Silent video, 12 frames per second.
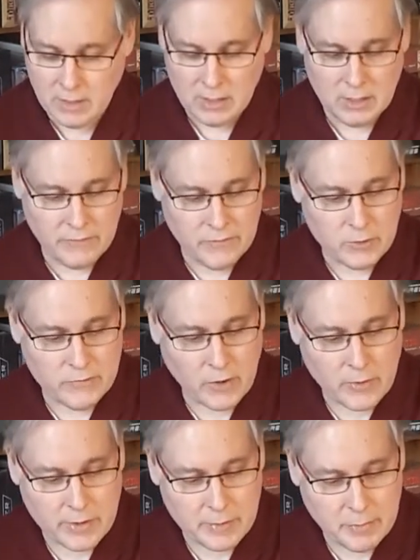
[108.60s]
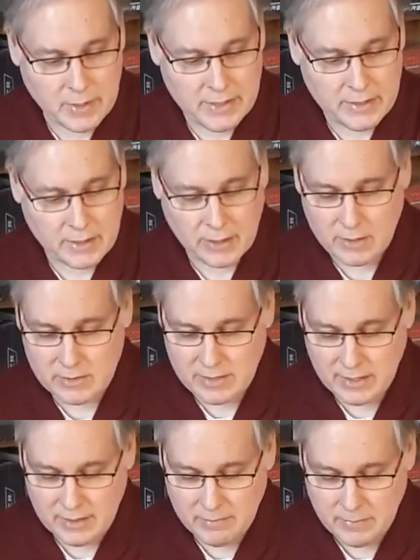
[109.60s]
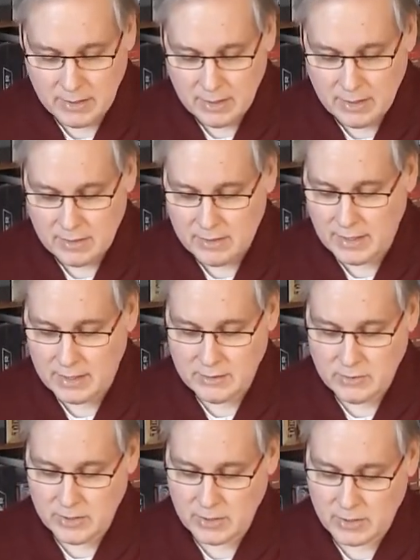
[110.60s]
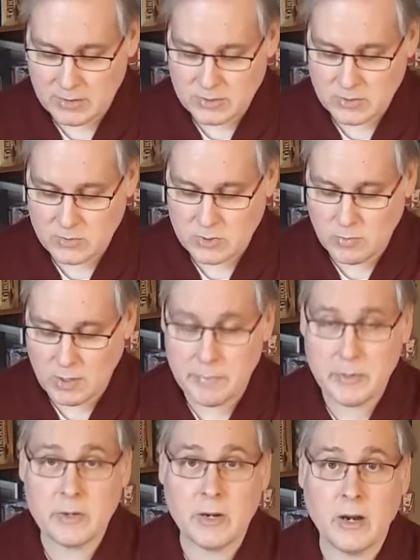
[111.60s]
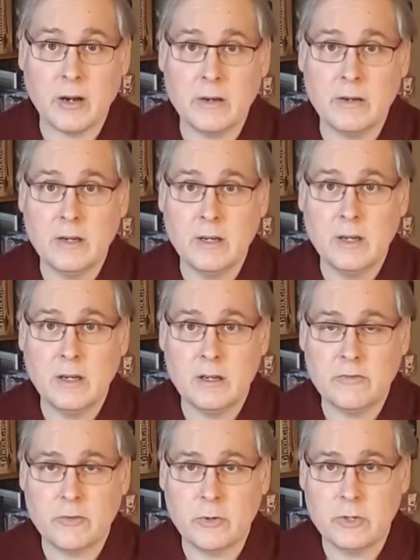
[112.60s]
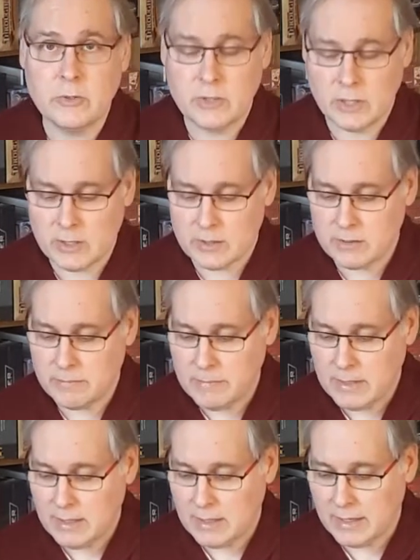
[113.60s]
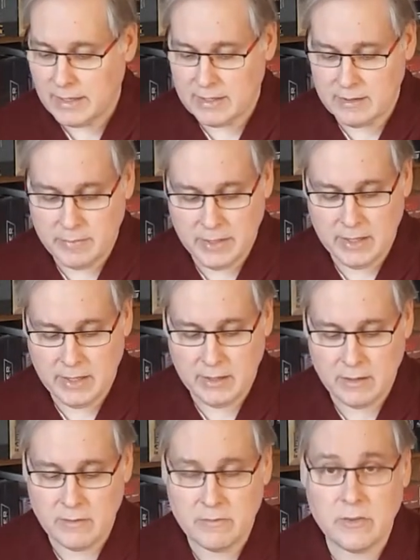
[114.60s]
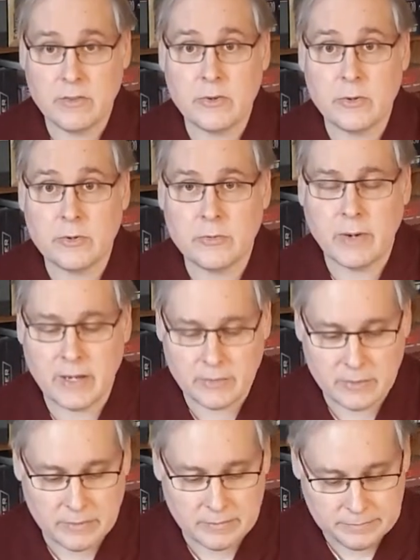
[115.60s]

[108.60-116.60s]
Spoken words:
If you've already played a card then you can also swap your card for a new card, like at the beginning of the 3rd round.